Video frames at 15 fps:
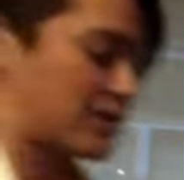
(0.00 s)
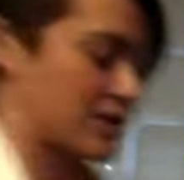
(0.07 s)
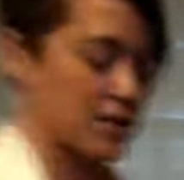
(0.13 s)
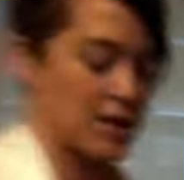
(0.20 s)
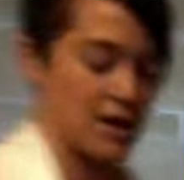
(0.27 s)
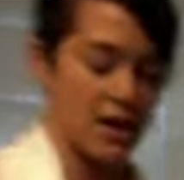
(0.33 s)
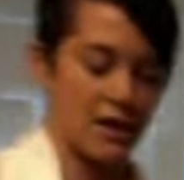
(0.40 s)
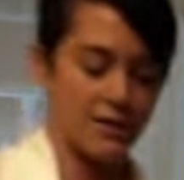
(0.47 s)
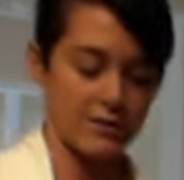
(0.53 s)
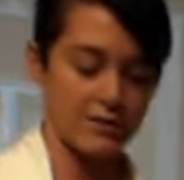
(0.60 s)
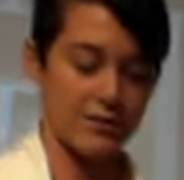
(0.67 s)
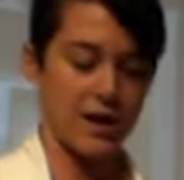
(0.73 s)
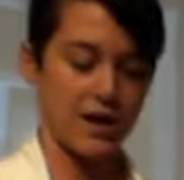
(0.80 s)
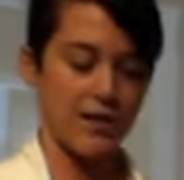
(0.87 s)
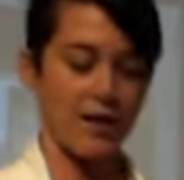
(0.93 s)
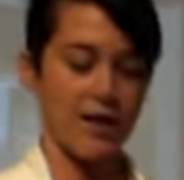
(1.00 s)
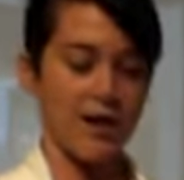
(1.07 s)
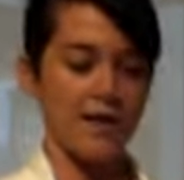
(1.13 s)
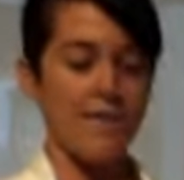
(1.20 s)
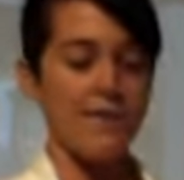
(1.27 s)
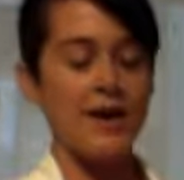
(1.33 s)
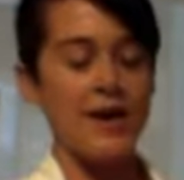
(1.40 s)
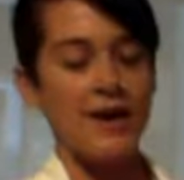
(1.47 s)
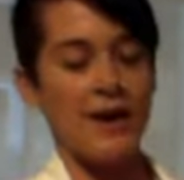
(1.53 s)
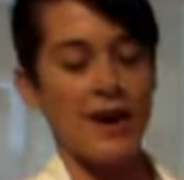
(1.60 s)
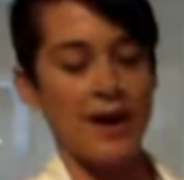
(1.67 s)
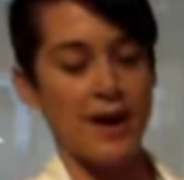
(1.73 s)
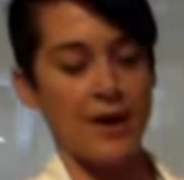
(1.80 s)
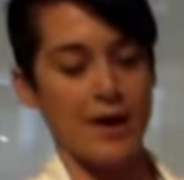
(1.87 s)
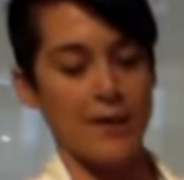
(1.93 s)
thinner area,
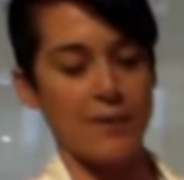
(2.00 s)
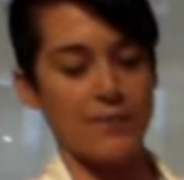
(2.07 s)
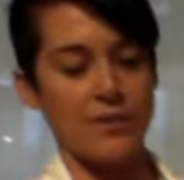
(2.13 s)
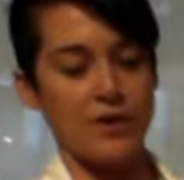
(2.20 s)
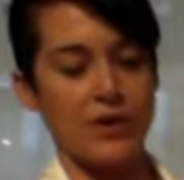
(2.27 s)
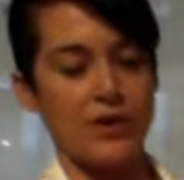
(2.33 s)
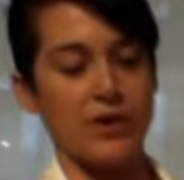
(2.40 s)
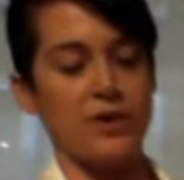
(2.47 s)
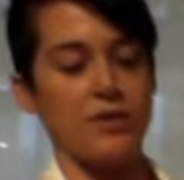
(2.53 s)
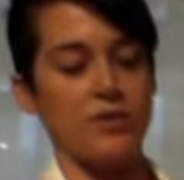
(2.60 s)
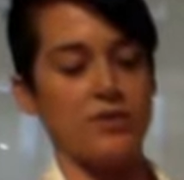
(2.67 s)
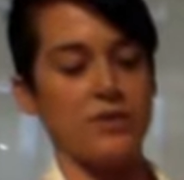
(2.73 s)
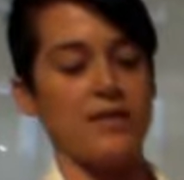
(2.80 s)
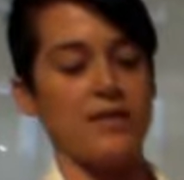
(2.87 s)
you're going to lose